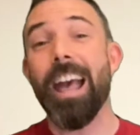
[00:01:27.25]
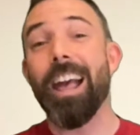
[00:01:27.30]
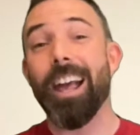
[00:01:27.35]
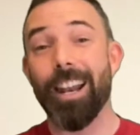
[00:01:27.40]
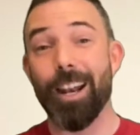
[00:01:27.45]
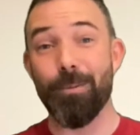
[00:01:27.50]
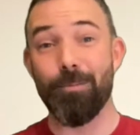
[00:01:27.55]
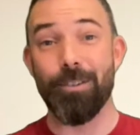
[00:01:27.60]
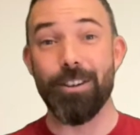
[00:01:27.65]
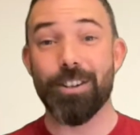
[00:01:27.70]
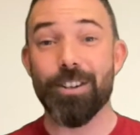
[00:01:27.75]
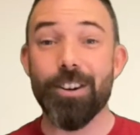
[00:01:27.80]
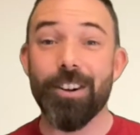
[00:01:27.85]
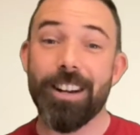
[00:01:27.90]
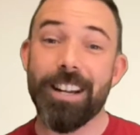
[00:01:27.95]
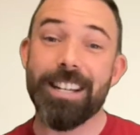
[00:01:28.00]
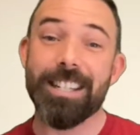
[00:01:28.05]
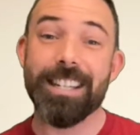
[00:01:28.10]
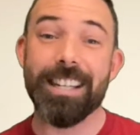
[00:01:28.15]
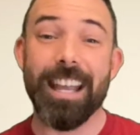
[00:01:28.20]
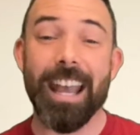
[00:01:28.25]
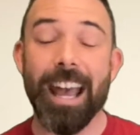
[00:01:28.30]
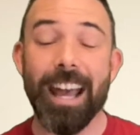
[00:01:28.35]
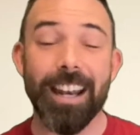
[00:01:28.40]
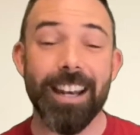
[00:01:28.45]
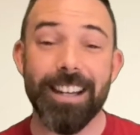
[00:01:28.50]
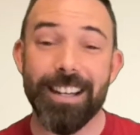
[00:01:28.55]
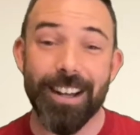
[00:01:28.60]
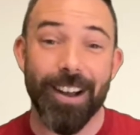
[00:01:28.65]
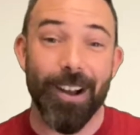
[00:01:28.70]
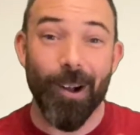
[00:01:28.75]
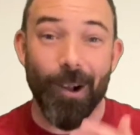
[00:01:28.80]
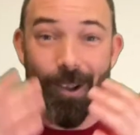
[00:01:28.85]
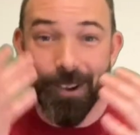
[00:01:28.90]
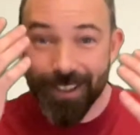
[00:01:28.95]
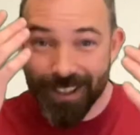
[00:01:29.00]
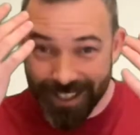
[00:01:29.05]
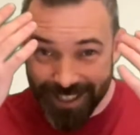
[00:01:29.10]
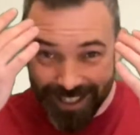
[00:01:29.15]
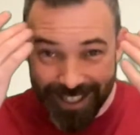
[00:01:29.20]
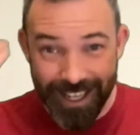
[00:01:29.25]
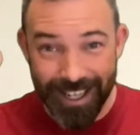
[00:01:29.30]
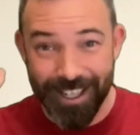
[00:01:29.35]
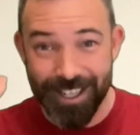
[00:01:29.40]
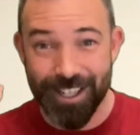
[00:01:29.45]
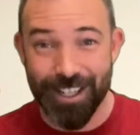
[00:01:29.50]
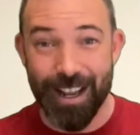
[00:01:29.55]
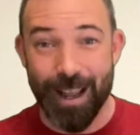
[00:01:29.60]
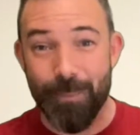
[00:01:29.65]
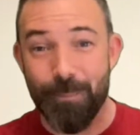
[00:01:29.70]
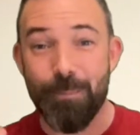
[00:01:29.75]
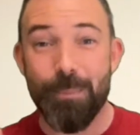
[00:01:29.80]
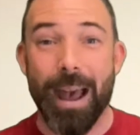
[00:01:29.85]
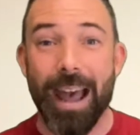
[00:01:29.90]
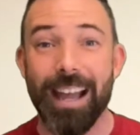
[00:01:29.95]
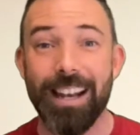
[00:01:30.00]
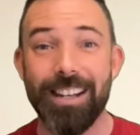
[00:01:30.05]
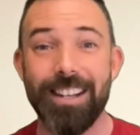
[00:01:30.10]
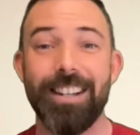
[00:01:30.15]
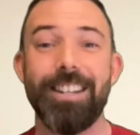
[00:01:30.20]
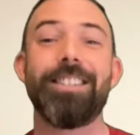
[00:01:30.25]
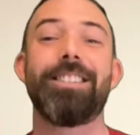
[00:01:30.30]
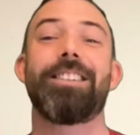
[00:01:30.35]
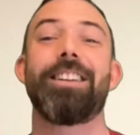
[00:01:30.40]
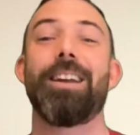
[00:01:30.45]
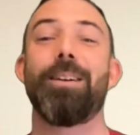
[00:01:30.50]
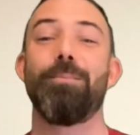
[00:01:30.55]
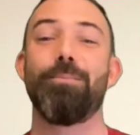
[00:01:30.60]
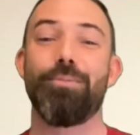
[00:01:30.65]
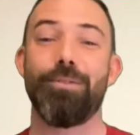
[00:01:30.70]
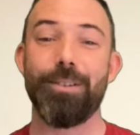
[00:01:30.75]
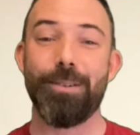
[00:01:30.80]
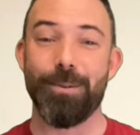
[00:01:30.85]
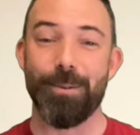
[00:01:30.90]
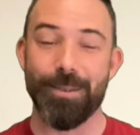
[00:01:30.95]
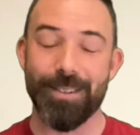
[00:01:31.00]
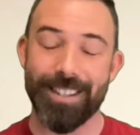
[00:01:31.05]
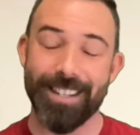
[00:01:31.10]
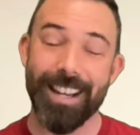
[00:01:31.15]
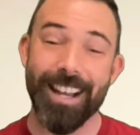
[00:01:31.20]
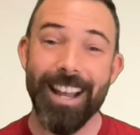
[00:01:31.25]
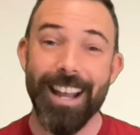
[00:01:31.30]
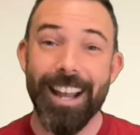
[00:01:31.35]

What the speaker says: and I'm returning to Canada all stitched and bandaged and bruised.